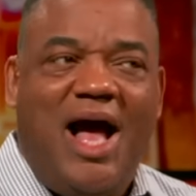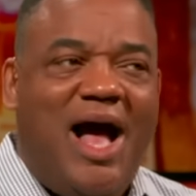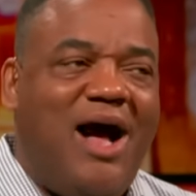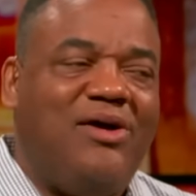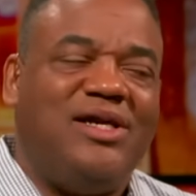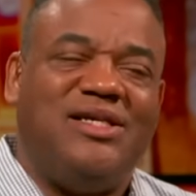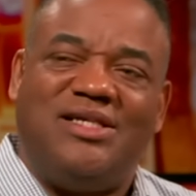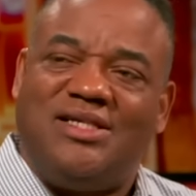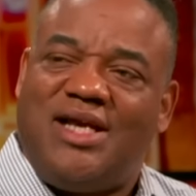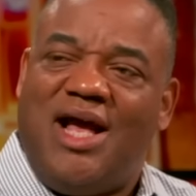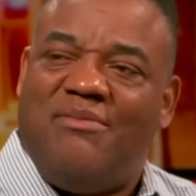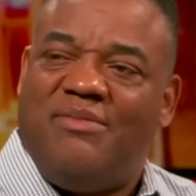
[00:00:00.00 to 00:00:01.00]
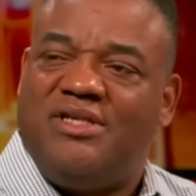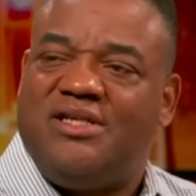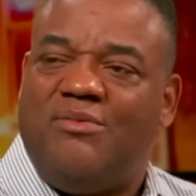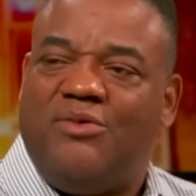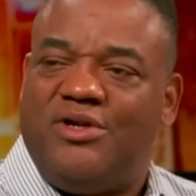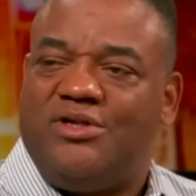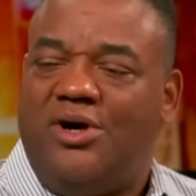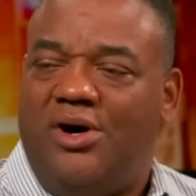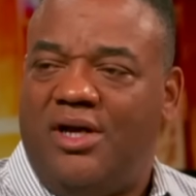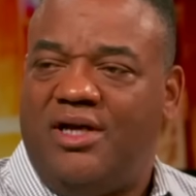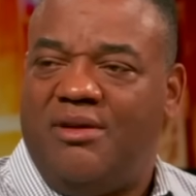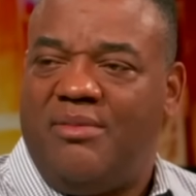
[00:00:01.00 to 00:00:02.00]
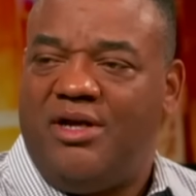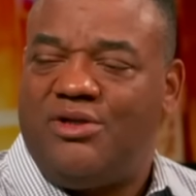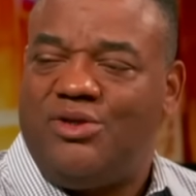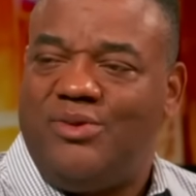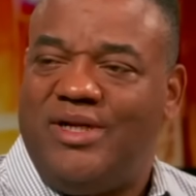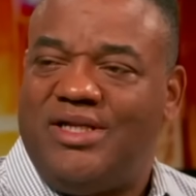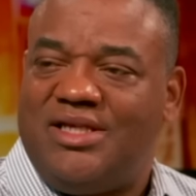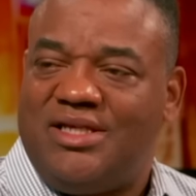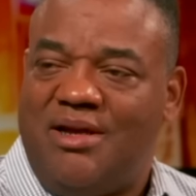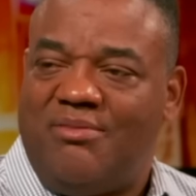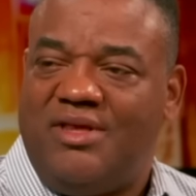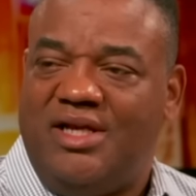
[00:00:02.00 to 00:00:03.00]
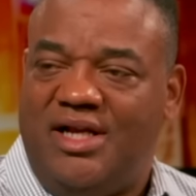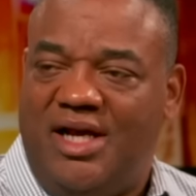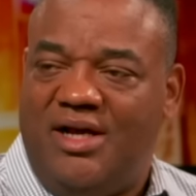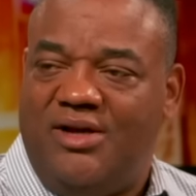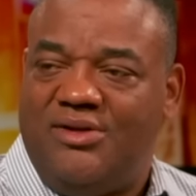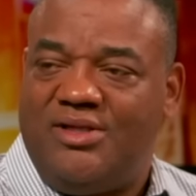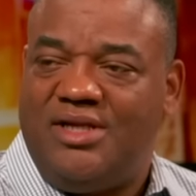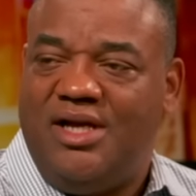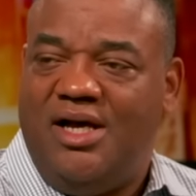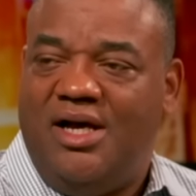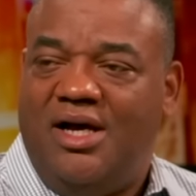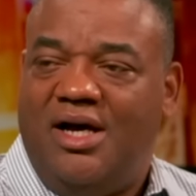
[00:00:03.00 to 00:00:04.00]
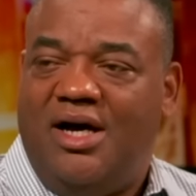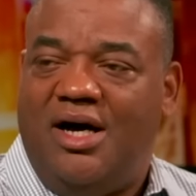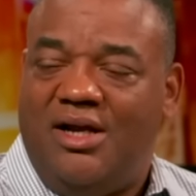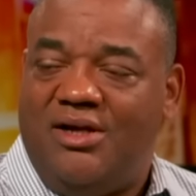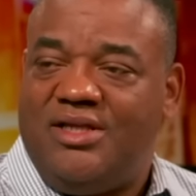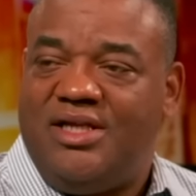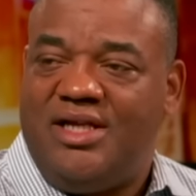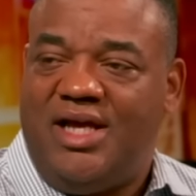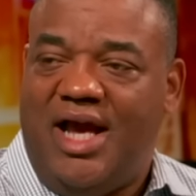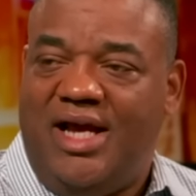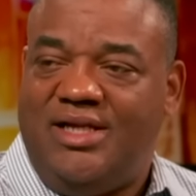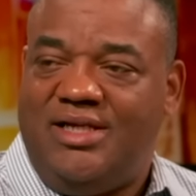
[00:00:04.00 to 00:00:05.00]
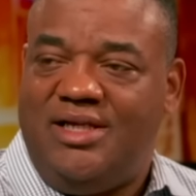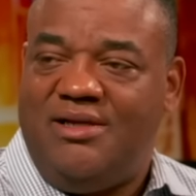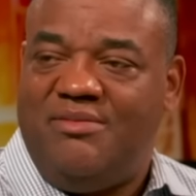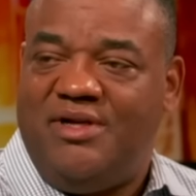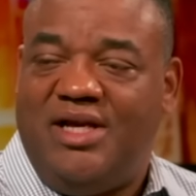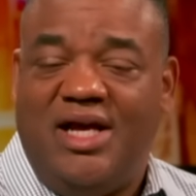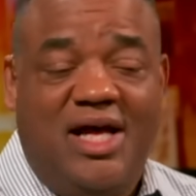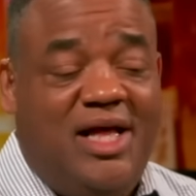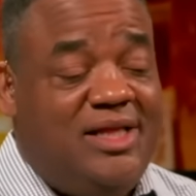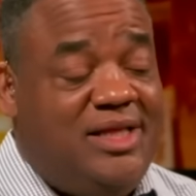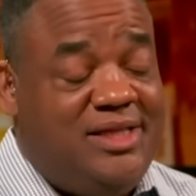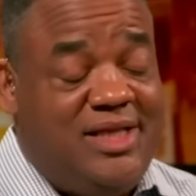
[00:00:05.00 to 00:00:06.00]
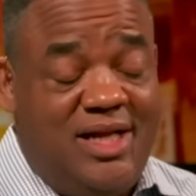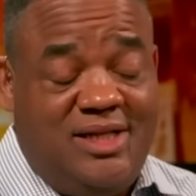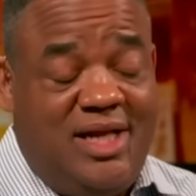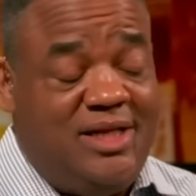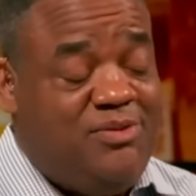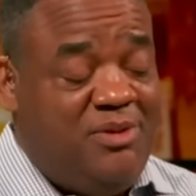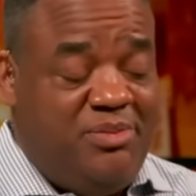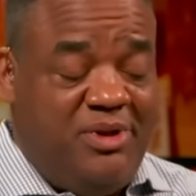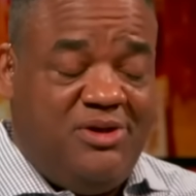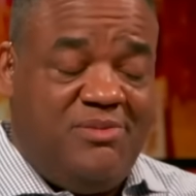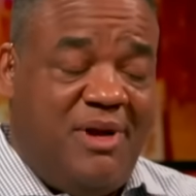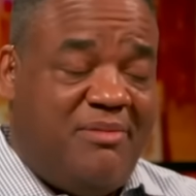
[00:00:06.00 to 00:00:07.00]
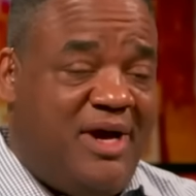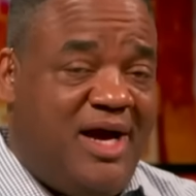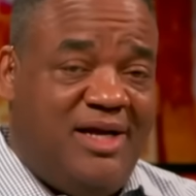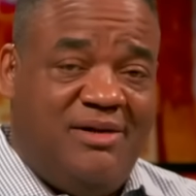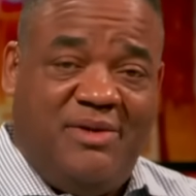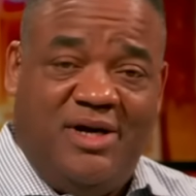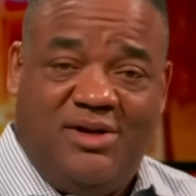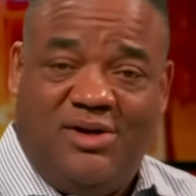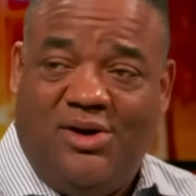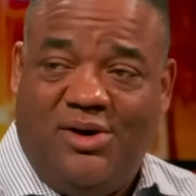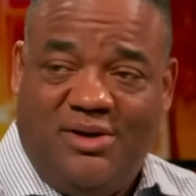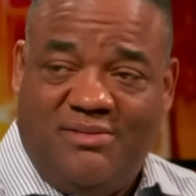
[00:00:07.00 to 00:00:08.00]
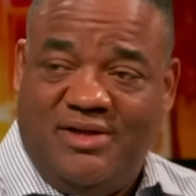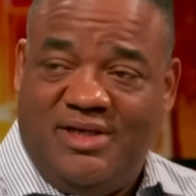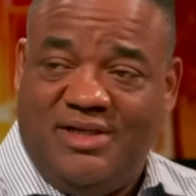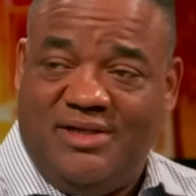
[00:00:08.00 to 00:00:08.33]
How could this guy be somewhere talking about doing something else other than the $18 million? That's what blows my mind about all of this.